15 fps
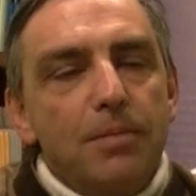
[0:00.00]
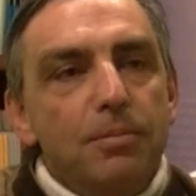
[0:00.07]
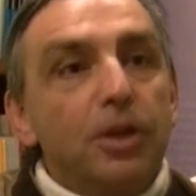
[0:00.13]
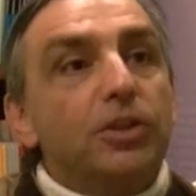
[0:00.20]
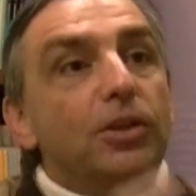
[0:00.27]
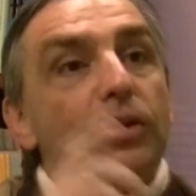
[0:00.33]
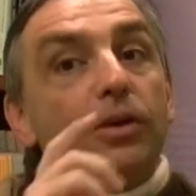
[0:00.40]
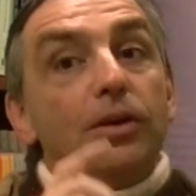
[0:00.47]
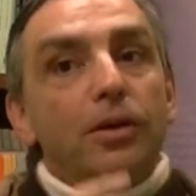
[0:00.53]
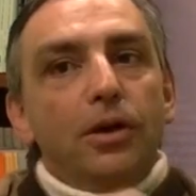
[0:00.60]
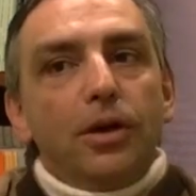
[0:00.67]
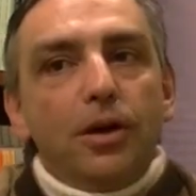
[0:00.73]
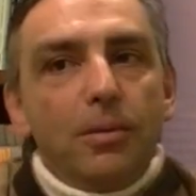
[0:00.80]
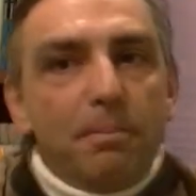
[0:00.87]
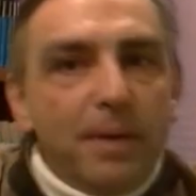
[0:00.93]
But
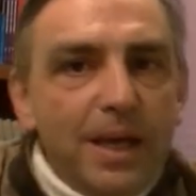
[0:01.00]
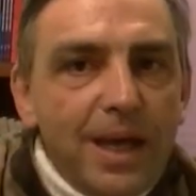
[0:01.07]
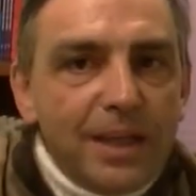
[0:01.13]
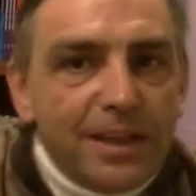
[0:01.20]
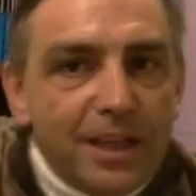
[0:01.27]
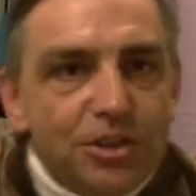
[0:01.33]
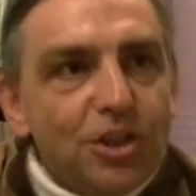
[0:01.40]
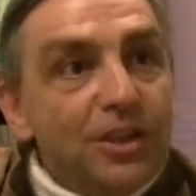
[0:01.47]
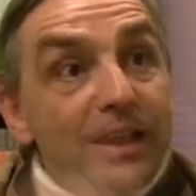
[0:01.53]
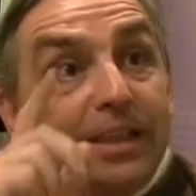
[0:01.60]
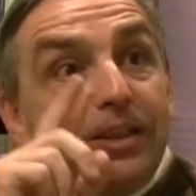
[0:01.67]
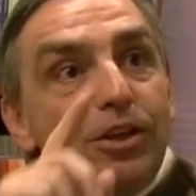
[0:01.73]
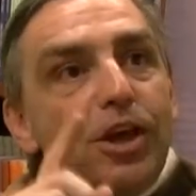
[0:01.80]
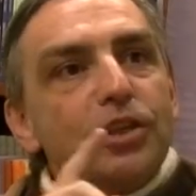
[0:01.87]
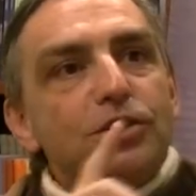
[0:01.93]
uh, pay attention,
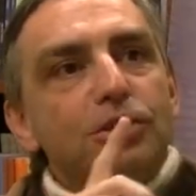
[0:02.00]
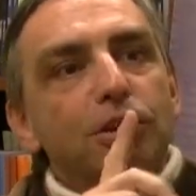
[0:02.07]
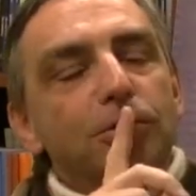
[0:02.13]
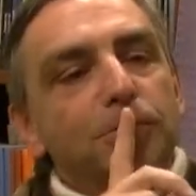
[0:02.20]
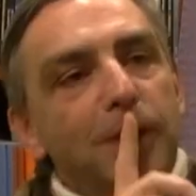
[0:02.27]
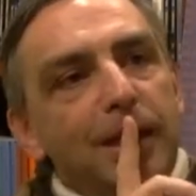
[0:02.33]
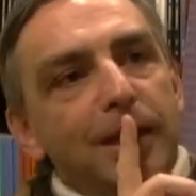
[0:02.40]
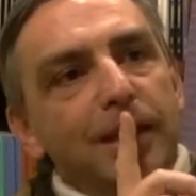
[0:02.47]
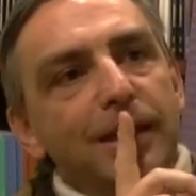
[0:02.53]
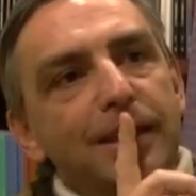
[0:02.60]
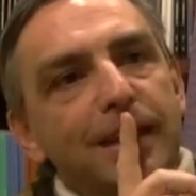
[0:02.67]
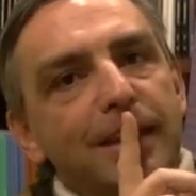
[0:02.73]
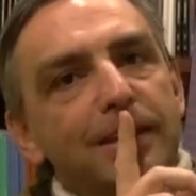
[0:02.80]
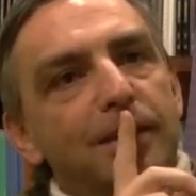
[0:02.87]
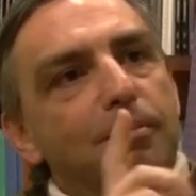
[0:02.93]
it does not
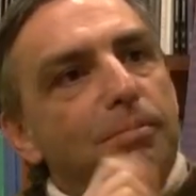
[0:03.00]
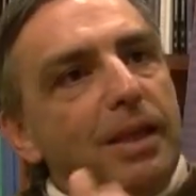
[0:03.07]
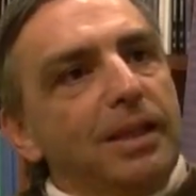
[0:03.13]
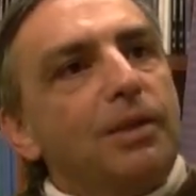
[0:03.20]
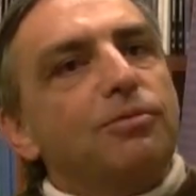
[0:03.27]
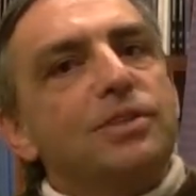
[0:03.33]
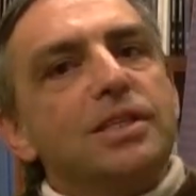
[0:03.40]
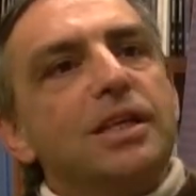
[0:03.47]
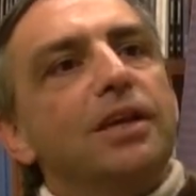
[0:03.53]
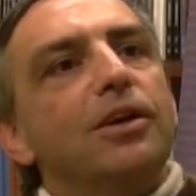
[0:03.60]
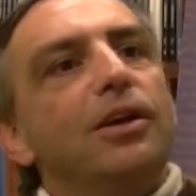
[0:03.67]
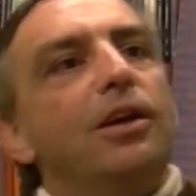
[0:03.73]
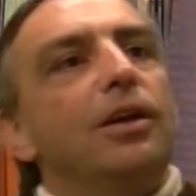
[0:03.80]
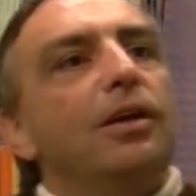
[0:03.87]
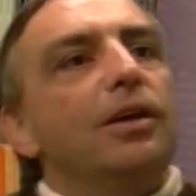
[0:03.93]
mean that
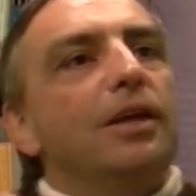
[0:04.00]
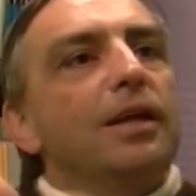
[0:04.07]
metaphysical